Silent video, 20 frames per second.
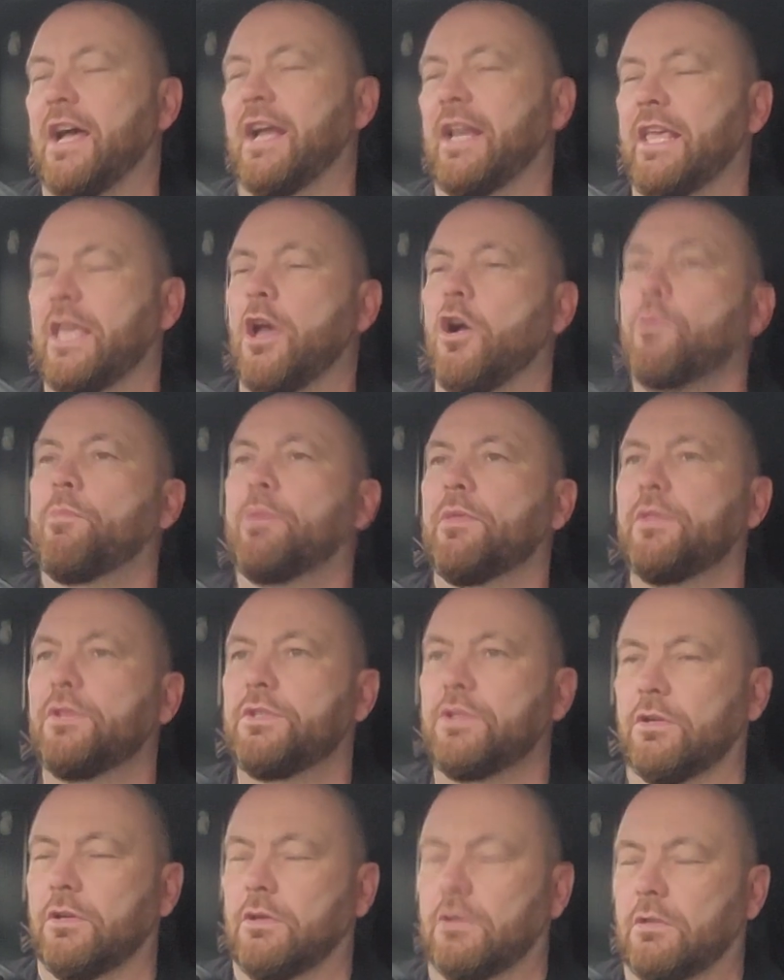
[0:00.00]
And he opened the
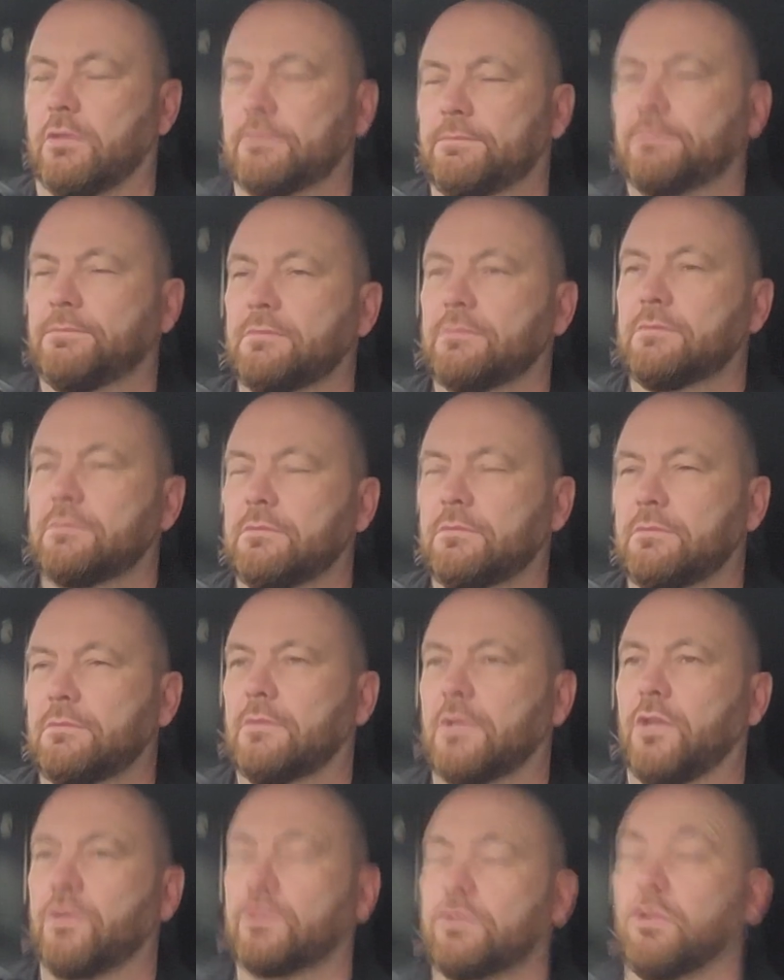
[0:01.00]
door,
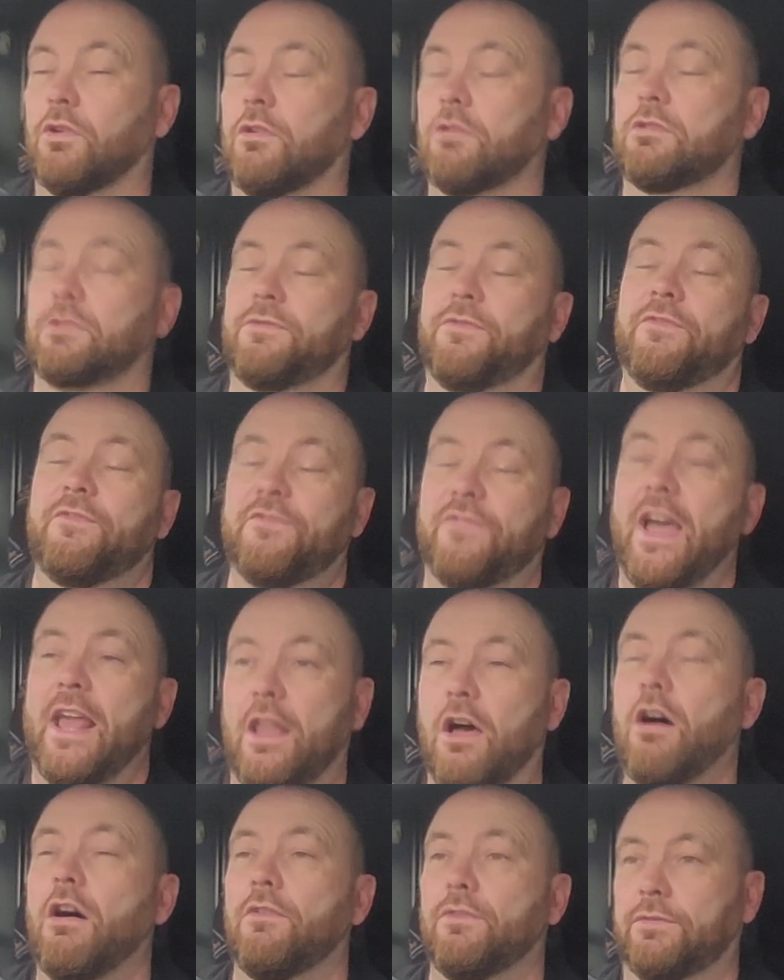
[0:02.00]
and the door just fell
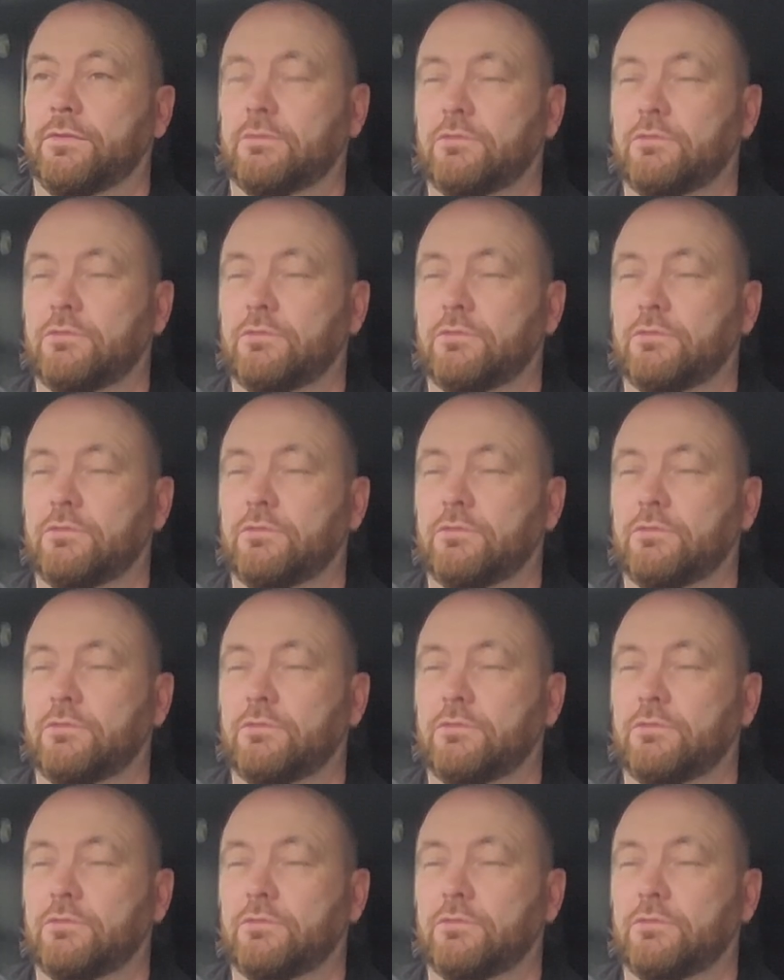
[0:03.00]
off,